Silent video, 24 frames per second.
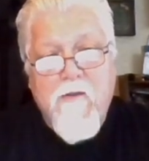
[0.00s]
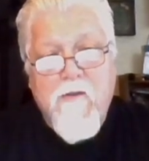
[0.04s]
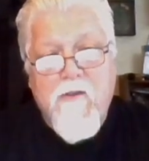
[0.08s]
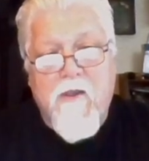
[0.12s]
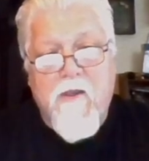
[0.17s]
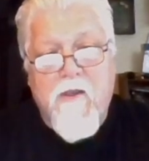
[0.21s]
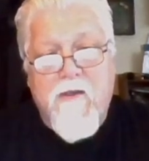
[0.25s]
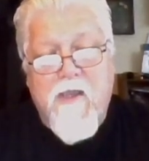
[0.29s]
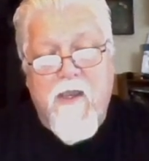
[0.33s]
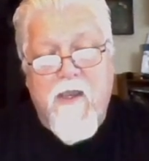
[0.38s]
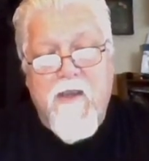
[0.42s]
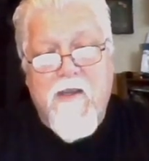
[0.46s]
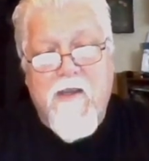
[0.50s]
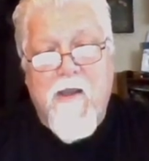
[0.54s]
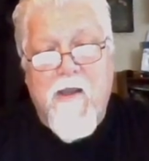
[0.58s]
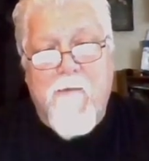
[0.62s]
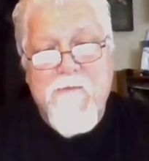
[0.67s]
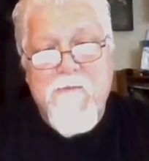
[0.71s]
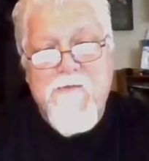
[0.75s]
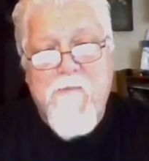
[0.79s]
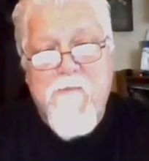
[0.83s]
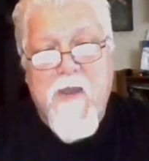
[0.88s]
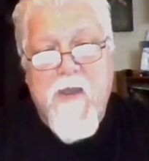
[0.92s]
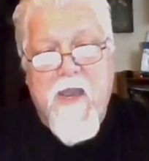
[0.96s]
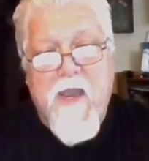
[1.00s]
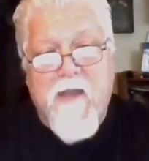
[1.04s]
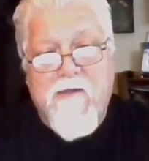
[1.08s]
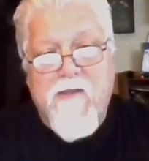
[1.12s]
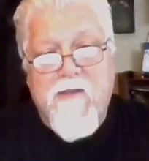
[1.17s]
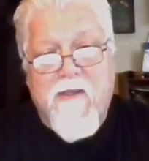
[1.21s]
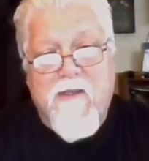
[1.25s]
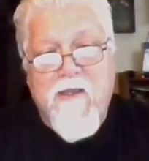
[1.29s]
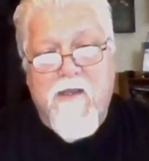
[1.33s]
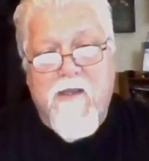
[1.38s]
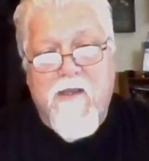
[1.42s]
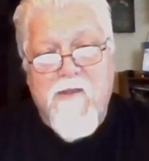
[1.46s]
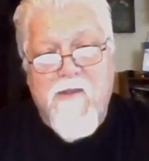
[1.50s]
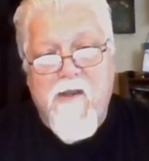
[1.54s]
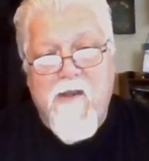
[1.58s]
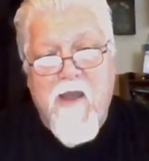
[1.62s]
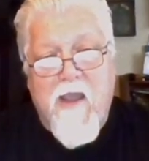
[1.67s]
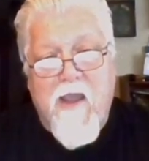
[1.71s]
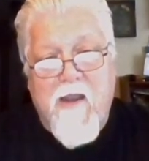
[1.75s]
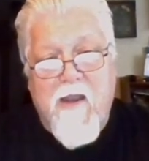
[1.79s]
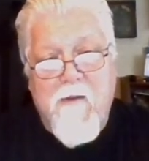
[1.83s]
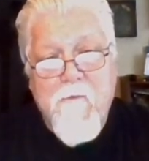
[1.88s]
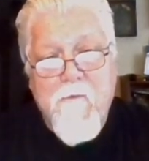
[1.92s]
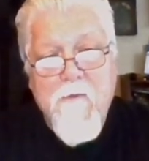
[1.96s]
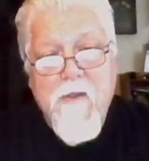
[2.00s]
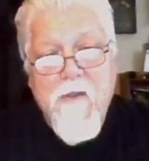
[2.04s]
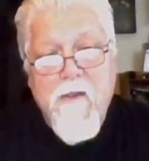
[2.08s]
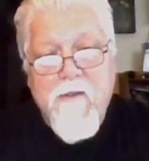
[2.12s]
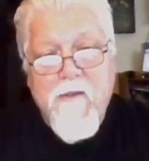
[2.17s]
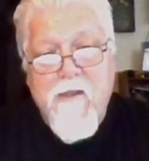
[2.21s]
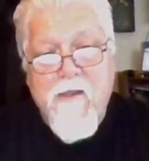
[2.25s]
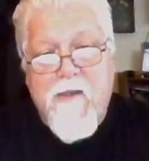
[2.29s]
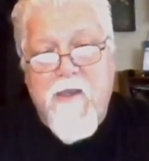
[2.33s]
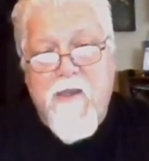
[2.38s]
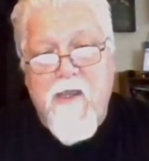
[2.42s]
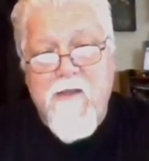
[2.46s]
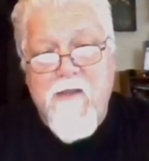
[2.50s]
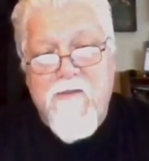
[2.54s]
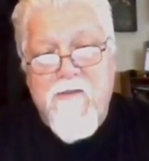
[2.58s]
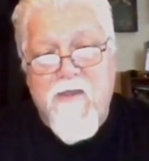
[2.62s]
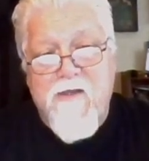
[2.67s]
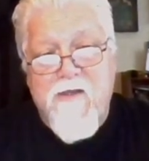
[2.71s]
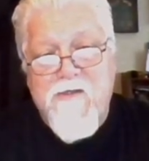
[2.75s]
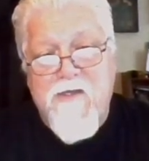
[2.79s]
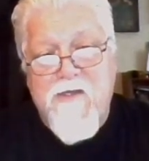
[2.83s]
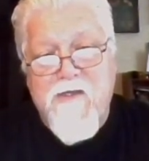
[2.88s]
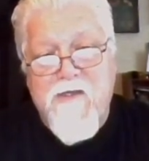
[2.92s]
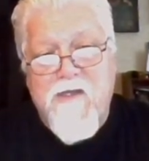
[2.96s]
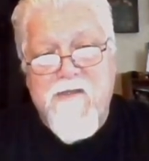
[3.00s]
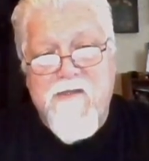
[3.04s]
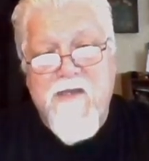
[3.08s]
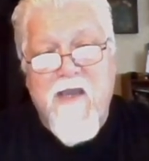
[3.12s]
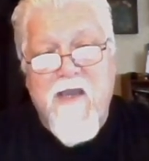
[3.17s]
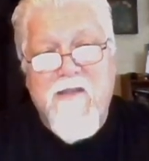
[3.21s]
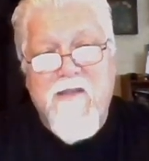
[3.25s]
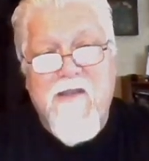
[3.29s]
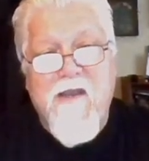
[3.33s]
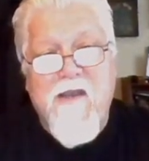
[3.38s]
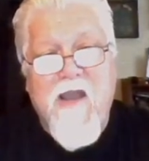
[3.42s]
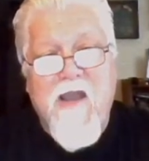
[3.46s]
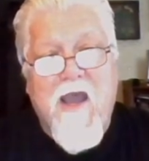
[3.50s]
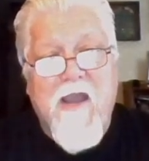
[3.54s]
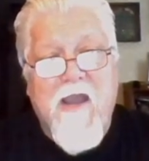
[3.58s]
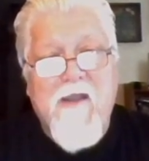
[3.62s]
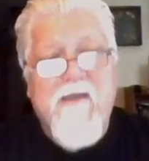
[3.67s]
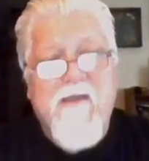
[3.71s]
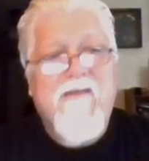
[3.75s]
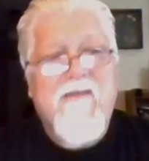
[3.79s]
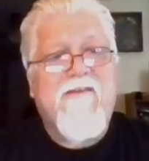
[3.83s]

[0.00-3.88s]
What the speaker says: The king comes back to kick the knight. The king thinks he can take the knight.